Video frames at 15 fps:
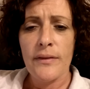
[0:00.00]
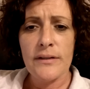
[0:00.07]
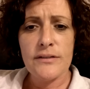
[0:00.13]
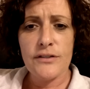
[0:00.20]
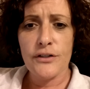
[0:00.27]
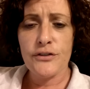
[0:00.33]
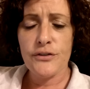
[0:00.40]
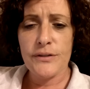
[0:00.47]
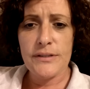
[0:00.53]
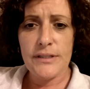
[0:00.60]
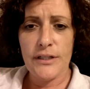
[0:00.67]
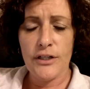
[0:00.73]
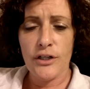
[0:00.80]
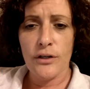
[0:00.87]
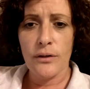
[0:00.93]
The surgery
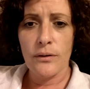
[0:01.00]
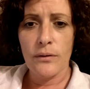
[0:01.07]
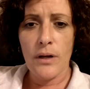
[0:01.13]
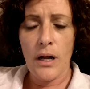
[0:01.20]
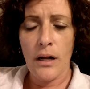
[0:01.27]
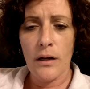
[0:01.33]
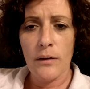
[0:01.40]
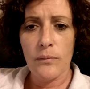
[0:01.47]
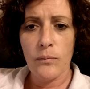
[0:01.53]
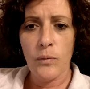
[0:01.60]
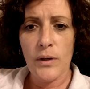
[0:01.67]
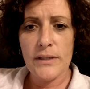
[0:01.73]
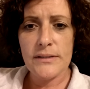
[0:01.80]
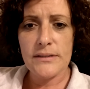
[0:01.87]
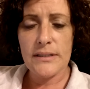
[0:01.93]
center
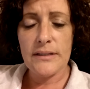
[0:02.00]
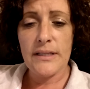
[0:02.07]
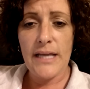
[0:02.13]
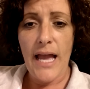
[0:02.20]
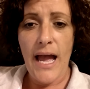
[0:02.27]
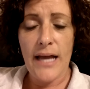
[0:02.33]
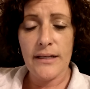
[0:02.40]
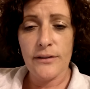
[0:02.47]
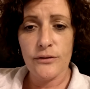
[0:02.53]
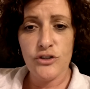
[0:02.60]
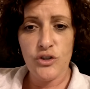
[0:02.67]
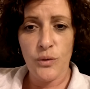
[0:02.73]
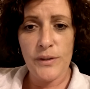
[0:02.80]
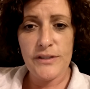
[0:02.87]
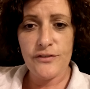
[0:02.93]
was the ideal
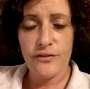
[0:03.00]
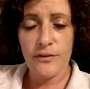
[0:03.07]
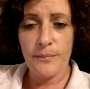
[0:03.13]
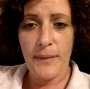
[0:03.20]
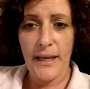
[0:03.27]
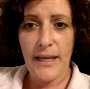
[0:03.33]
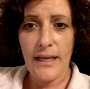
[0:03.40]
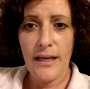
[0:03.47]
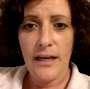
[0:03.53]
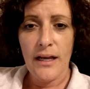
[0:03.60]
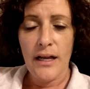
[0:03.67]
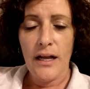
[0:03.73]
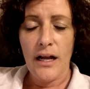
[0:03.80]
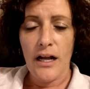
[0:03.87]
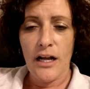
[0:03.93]
choice for me,
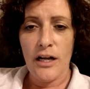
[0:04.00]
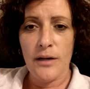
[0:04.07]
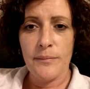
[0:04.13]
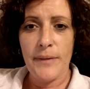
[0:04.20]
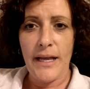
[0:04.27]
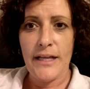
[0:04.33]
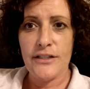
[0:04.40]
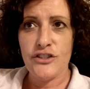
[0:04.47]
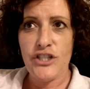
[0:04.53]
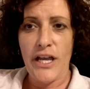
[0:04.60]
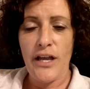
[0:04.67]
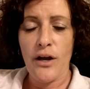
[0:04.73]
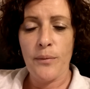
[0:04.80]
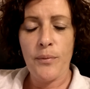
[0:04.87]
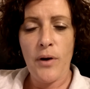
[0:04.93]
and
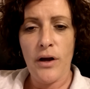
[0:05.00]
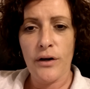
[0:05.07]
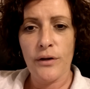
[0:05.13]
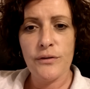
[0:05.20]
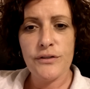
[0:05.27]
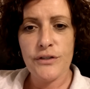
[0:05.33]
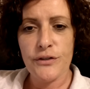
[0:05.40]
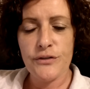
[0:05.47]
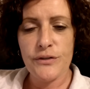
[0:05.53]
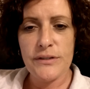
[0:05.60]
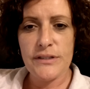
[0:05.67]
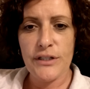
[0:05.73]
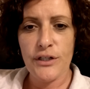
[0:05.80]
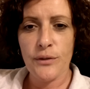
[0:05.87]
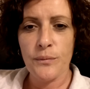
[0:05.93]
JL Prado Surgery
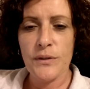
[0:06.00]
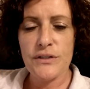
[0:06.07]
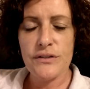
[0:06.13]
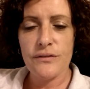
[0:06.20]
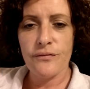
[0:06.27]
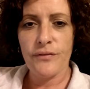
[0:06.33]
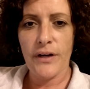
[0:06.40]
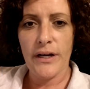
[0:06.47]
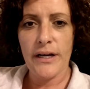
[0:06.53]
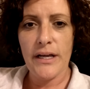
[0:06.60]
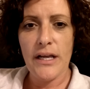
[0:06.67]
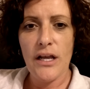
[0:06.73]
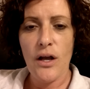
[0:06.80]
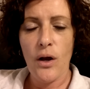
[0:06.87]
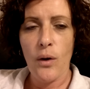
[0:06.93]
Center was
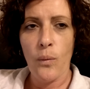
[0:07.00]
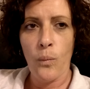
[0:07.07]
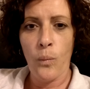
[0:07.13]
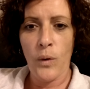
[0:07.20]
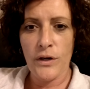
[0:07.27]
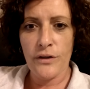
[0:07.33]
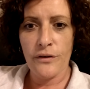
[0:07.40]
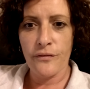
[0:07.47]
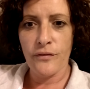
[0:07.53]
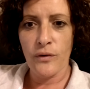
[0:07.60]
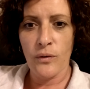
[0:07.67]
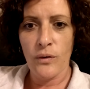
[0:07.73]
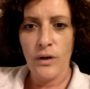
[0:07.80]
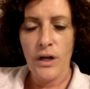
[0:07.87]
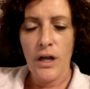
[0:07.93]
very
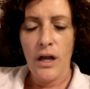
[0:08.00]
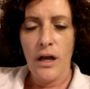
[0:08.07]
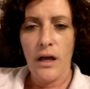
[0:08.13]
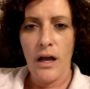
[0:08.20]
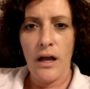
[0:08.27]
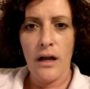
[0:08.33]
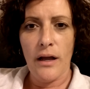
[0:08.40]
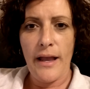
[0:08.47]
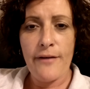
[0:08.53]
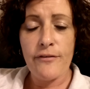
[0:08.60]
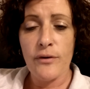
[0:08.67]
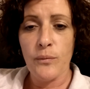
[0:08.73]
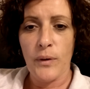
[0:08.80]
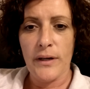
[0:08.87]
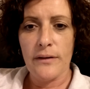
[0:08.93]
wonderful.
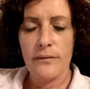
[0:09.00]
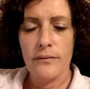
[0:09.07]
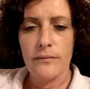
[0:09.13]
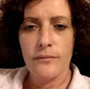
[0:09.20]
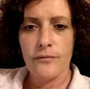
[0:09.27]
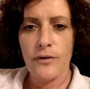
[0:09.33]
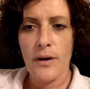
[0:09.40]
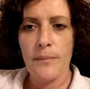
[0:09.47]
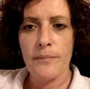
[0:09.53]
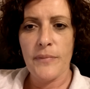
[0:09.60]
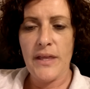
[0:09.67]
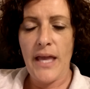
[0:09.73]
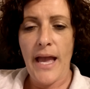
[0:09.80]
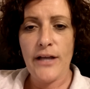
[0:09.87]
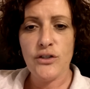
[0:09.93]
Everyone from
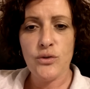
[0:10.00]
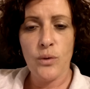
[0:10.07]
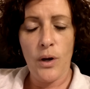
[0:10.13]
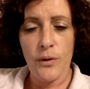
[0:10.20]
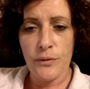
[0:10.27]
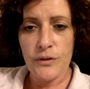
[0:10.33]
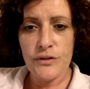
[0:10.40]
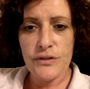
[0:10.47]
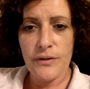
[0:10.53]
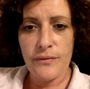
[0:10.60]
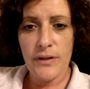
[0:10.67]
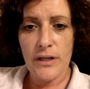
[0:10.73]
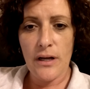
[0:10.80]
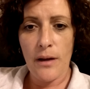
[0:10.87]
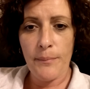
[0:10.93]
the actual owners
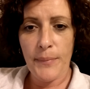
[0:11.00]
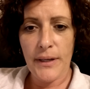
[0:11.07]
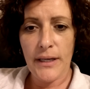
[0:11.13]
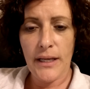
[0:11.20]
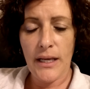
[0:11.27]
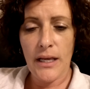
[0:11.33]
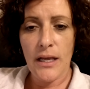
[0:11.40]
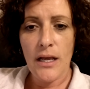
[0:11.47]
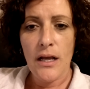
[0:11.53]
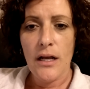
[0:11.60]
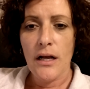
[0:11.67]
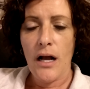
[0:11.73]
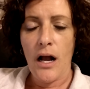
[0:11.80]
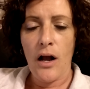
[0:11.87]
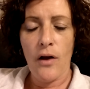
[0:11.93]
of the company
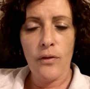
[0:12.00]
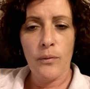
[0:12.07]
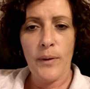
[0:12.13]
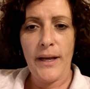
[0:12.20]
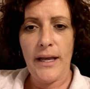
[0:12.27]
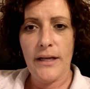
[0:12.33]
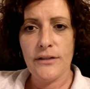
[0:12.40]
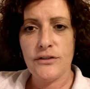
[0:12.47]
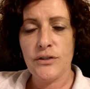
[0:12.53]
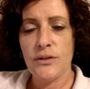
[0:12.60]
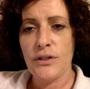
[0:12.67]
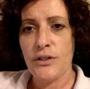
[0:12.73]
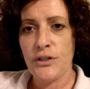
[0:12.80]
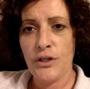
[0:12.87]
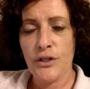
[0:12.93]
all the way to
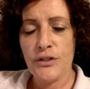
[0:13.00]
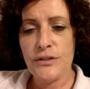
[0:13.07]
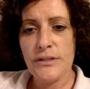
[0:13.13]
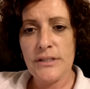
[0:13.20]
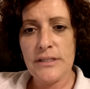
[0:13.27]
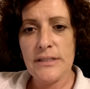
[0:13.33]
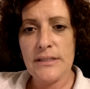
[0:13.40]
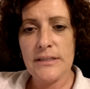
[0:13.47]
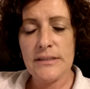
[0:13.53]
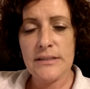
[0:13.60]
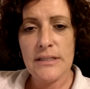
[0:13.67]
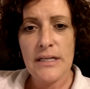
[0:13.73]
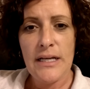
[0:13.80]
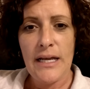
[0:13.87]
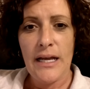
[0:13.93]
the
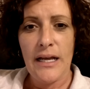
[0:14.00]
nurses,